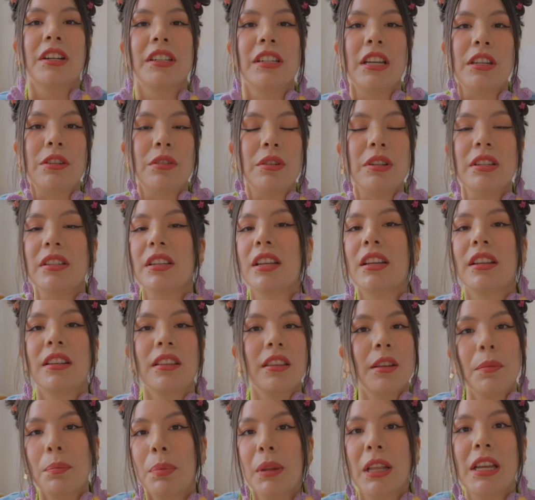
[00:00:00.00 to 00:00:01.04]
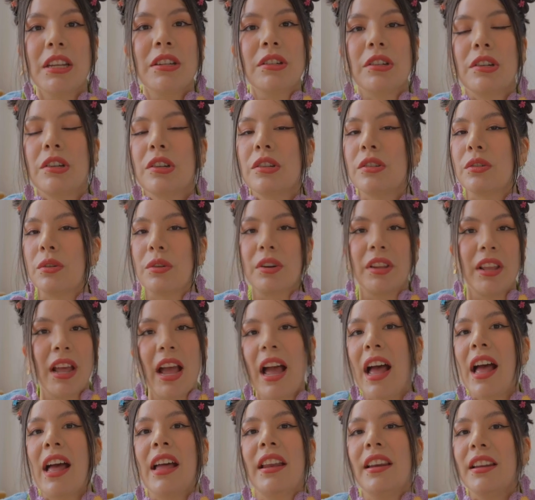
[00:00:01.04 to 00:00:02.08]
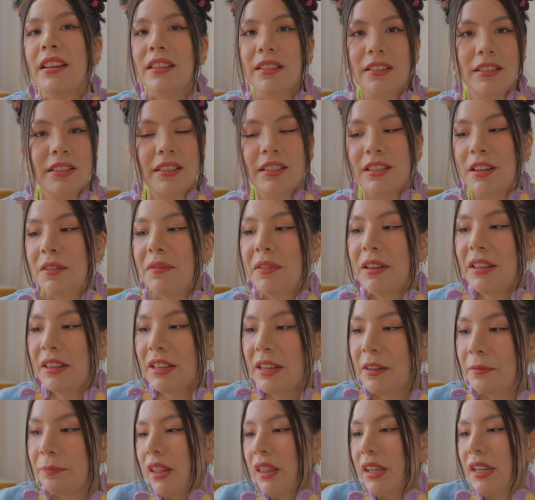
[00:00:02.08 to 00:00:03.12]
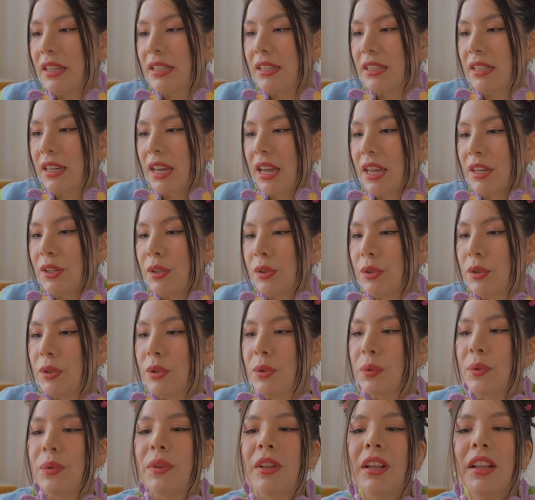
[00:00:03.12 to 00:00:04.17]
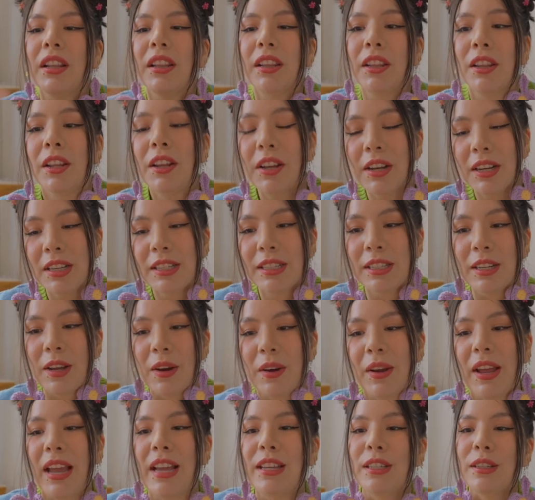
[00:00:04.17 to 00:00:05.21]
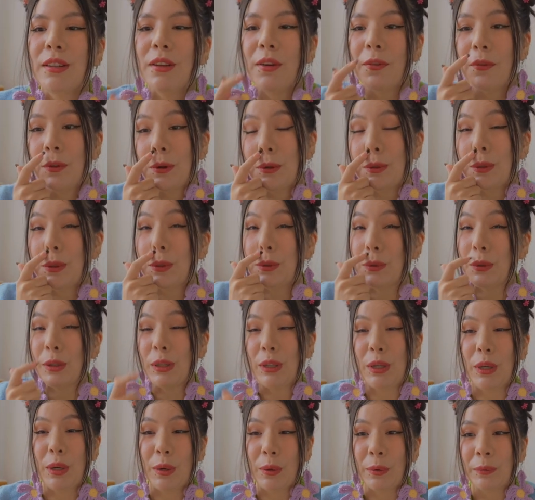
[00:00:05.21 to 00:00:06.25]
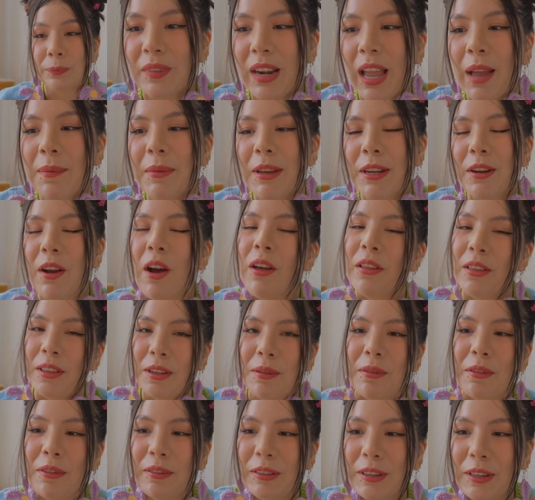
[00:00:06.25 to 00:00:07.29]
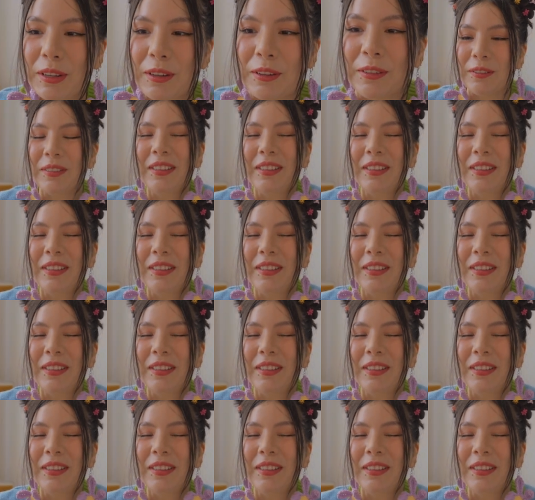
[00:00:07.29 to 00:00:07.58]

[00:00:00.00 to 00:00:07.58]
accessories like the blazers or the hat and stuff like that. Let's get to the looks. Okay, so the first one's really cute. I mean, all of them are really cute.